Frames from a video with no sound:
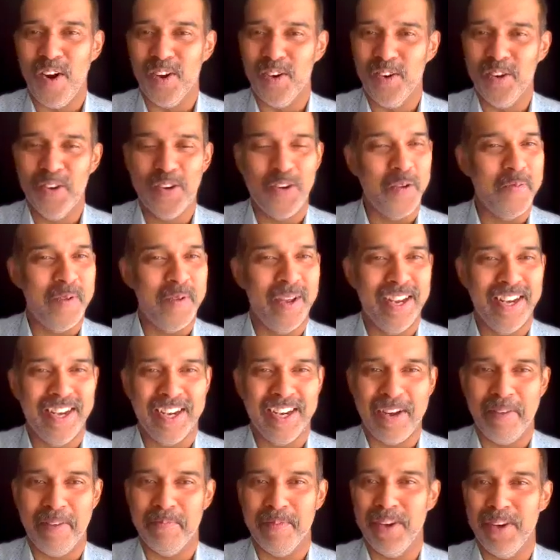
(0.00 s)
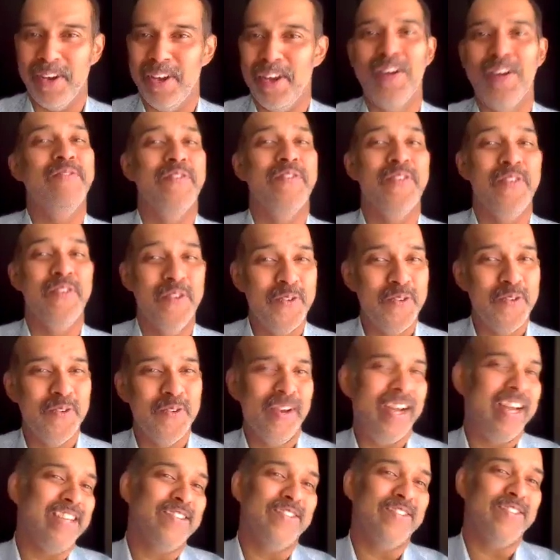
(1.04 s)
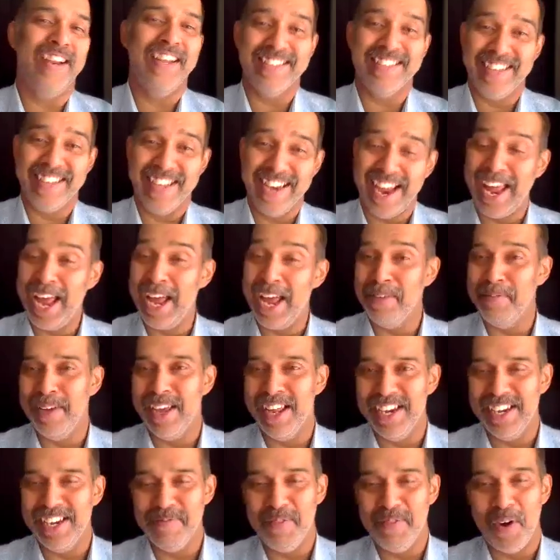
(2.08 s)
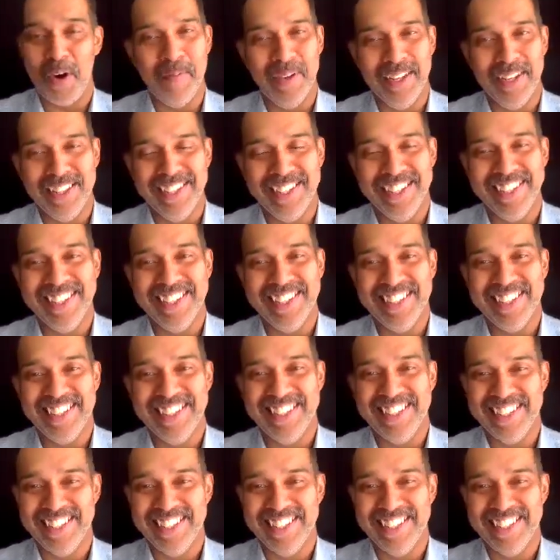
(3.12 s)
to all. Good to be in company of you as well as Graham and Mohammed.